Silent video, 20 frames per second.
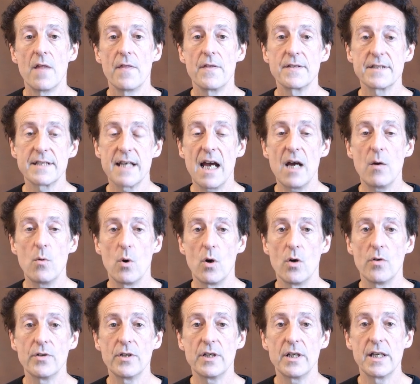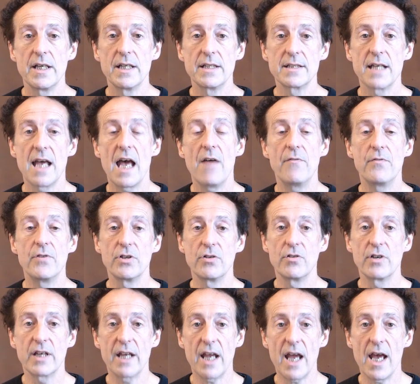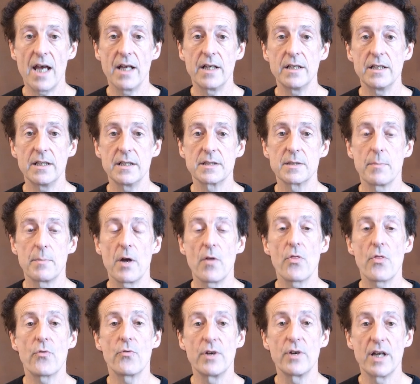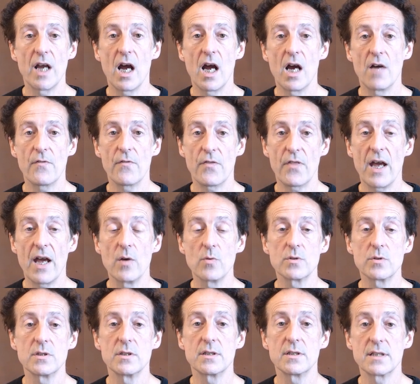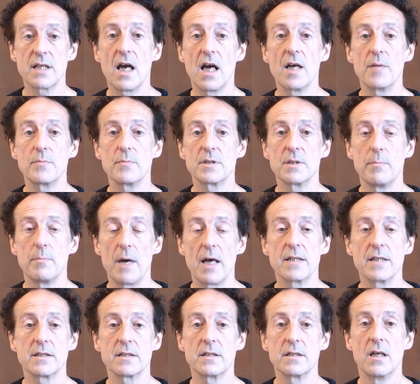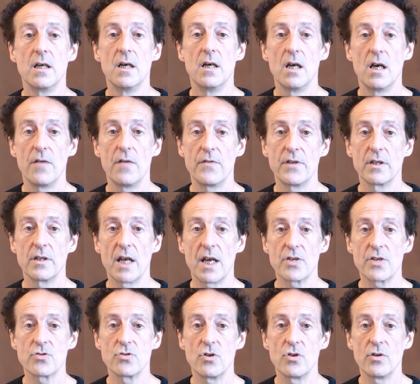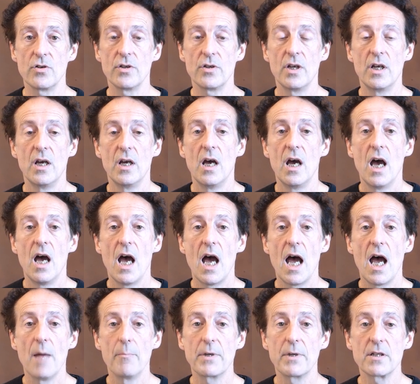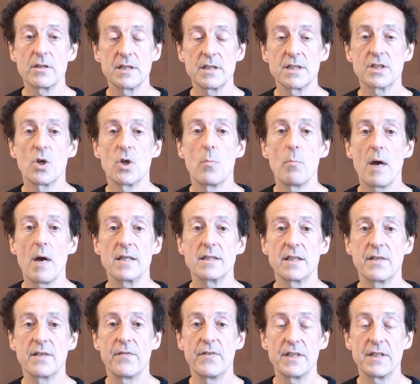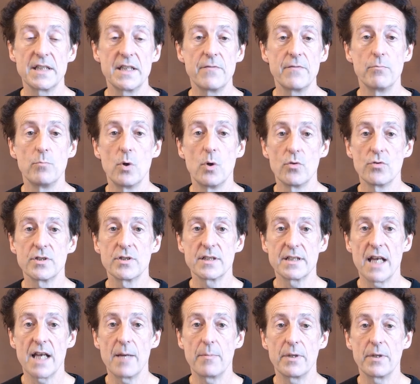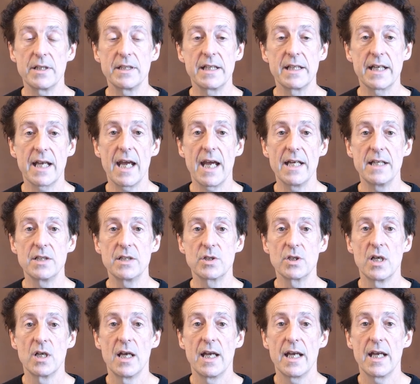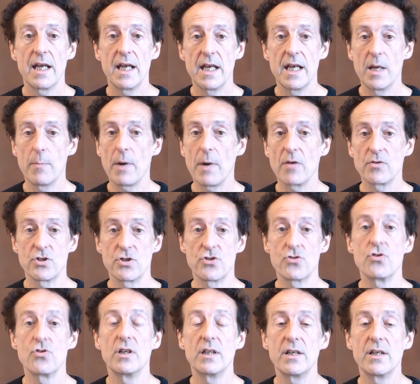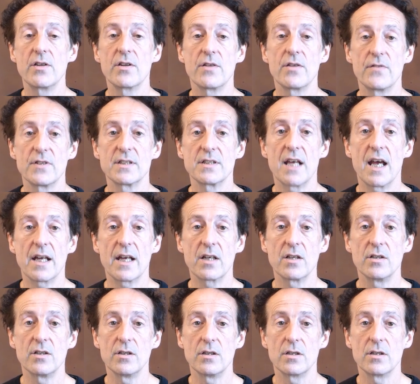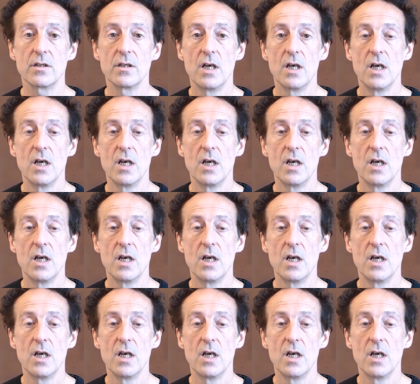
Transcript: The tauon is heavier again. It's about 3,500 times the mass of the electron, and because it's so massive, it's even more unstable. It decays in about 1/trillionth of a second.